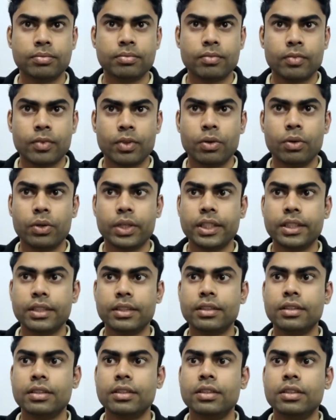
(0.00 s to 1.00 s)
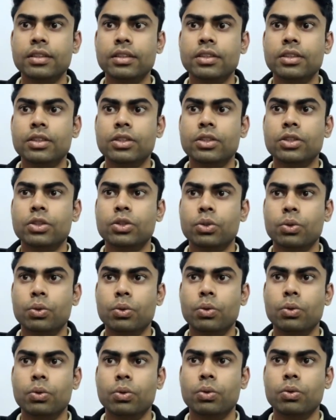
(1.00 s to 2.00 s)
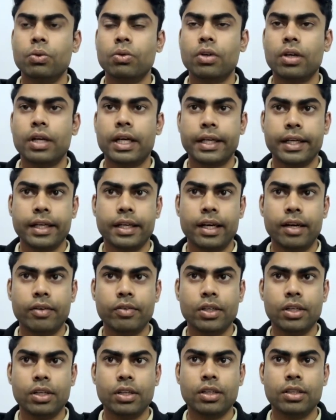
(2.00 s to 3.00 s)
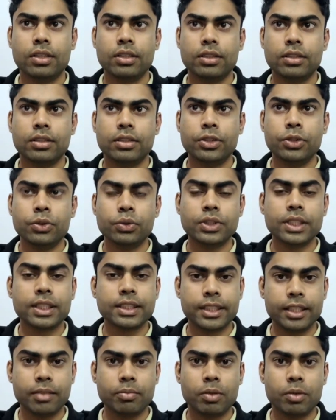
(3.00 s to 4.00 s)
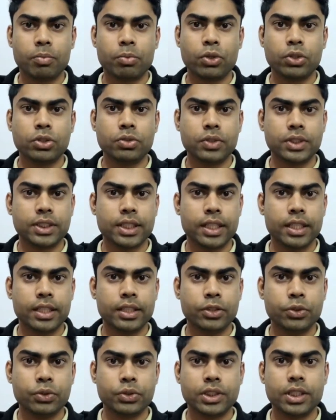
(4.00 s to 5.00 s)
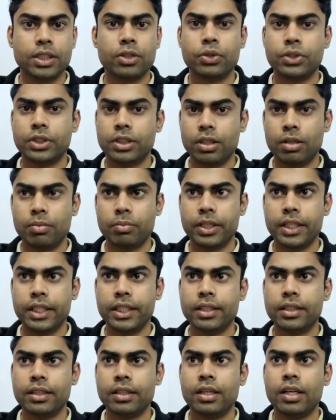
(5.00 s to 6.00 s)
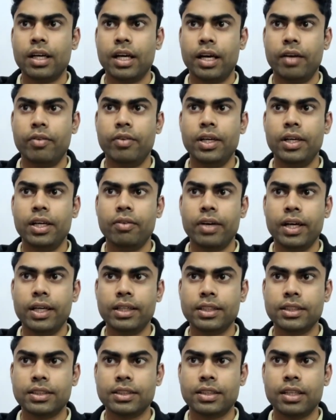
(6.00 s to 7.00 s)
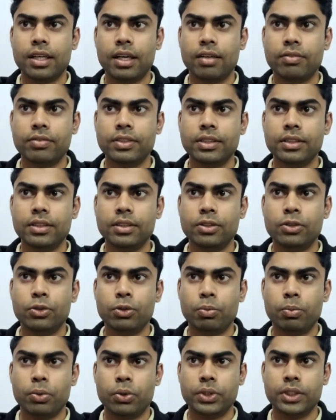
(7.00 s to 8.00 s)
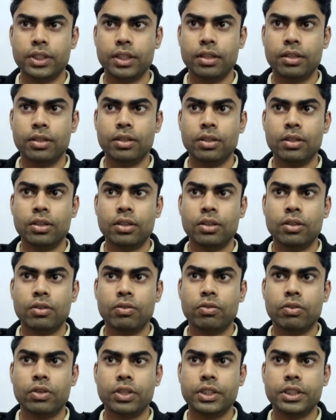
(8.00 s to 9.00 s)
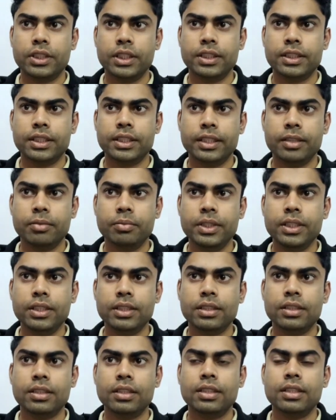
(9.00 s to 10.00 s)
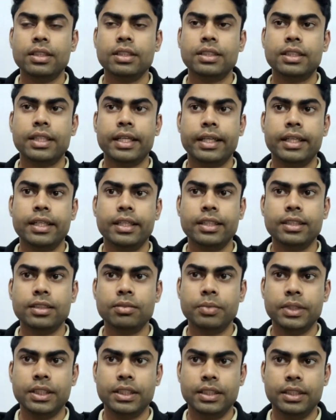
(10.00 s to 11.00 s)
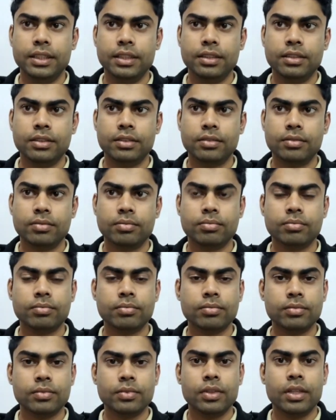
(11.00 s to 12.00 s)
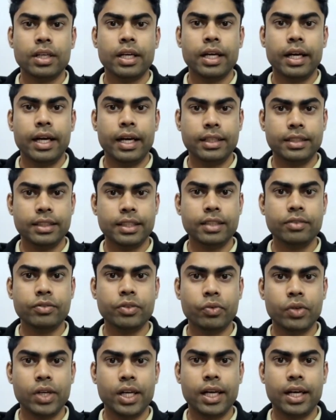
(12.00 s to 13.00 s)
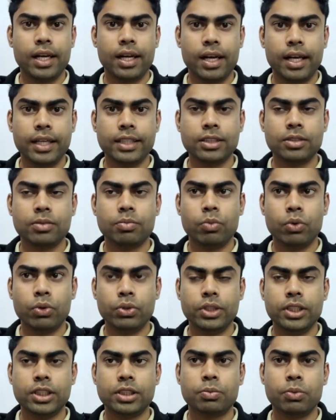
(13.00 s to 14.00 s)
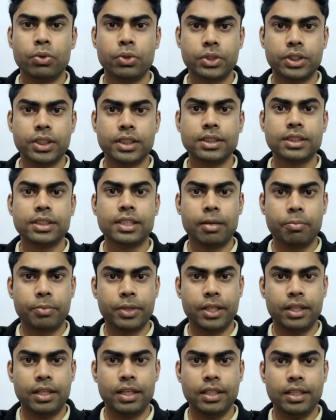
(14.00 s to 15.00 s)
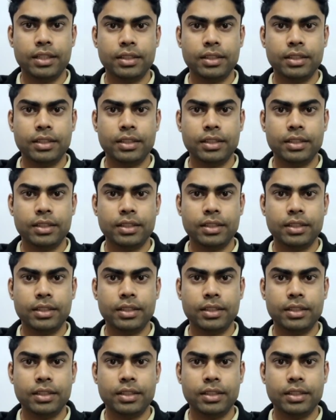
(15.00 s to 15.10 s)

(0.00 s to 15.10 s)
Okay, so again I will use the same approach which I used in question number 8. I will divide this graph in 2 portions. First is AB, second is BC, and then we will analyze both these portions separately.